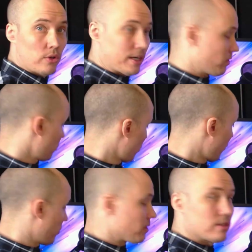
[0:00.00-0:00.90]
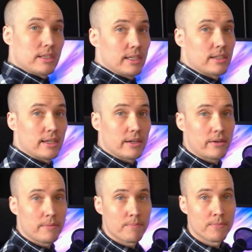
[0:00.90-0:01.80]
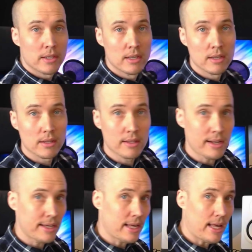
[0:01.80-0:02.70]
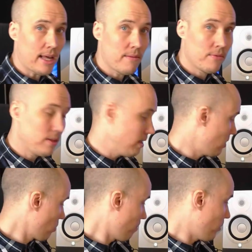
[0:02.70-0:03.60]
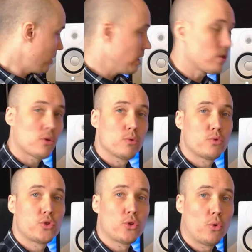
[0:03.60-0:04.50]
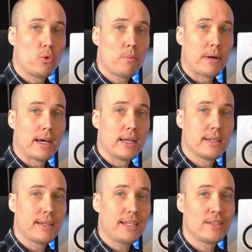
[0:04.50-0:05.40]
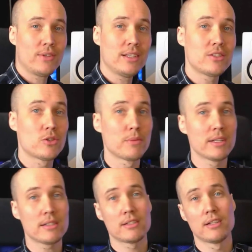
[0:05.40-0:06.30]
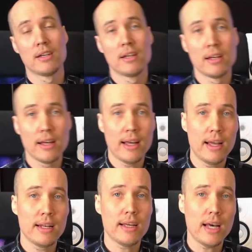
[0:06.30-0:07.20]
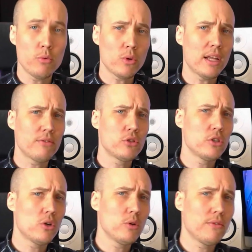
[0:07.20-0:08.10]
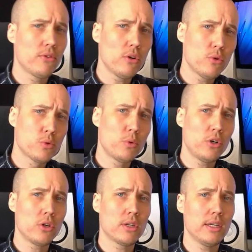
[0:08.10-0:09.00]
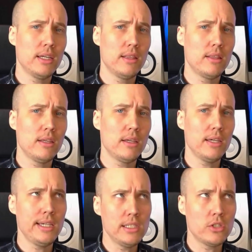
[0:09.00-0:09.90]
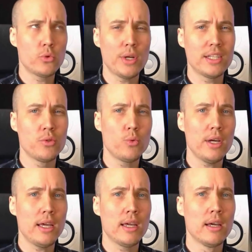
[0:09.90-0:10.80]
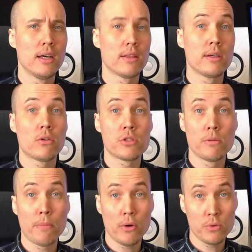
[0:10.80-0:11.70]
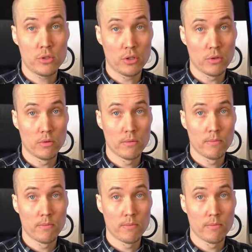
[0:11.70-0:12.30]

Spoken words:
I don't know if you can see it here. Then I have the Complete Control by Native Instrument, and I would love to know if those work in the integrated way they are supposed to.